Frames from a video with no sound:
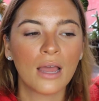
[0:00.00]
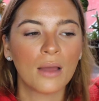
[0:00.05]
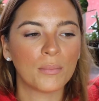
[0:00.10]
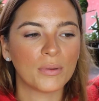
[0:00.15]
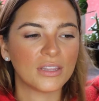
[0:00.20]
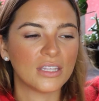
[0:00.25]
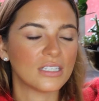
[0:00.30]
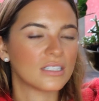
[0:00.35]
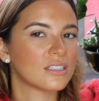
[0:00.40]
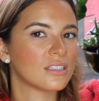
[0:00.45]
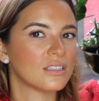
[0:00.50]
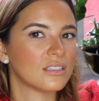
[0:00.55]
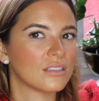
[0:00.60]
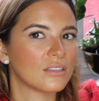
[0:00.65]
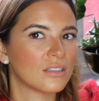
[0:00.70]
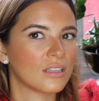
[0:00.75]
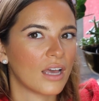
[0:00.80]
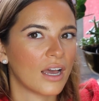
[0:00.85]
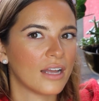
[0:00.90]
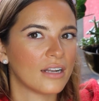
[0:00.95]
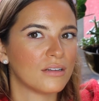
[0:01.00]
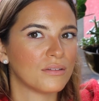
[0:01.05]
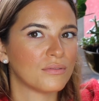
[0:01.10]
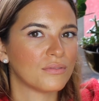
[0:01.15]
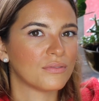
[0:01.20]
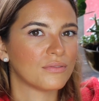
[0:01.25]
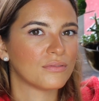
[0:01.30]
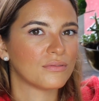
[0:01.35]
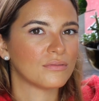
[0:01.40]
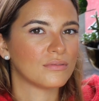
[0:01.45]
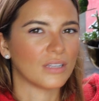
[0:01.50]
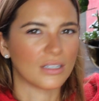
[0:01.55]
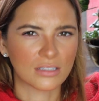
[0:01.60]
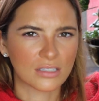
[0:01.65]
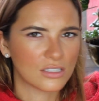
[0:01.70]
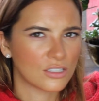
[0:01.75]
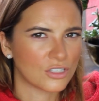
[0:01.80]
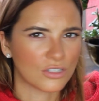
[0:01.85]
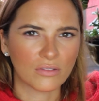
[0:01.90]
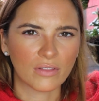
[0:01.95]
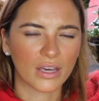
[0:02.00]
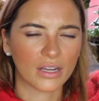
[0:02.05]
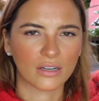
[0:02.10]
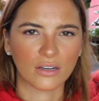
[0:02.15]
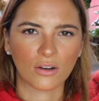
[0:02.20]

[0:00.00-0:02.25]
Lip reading: But this kind of doesn't do that